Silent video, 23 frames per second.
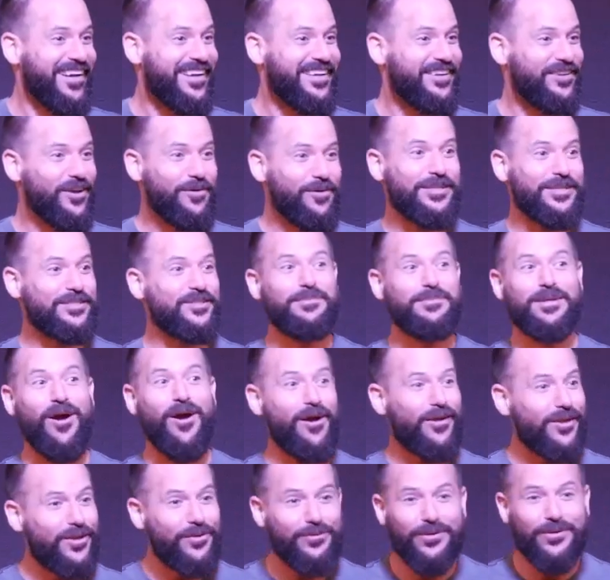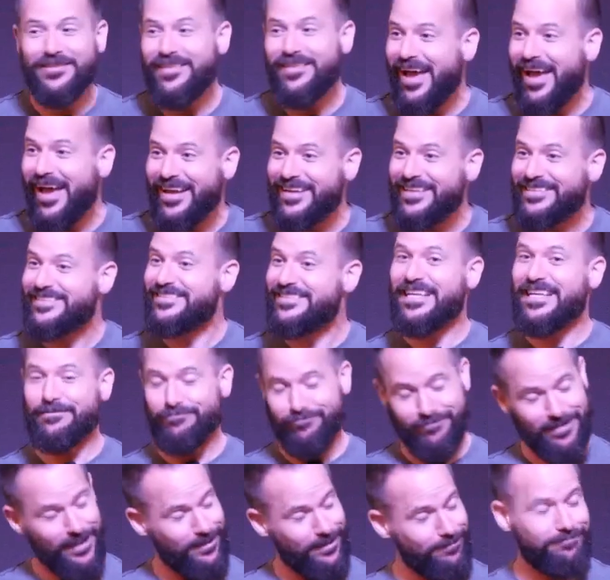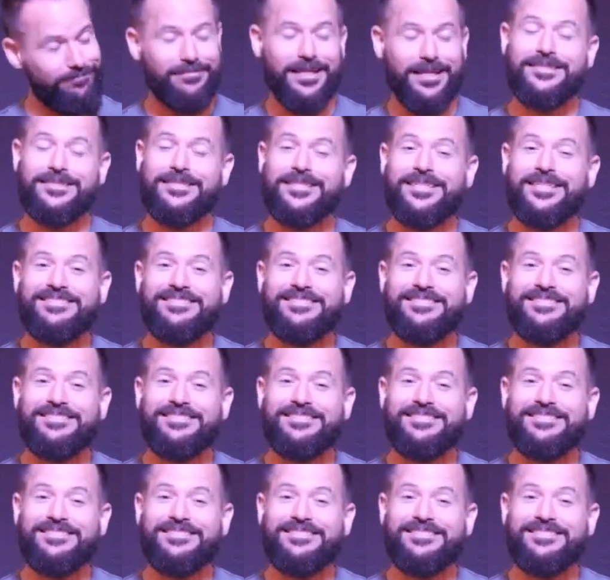Nobody's gonna be arguing with that. It's just like, yep, that's it.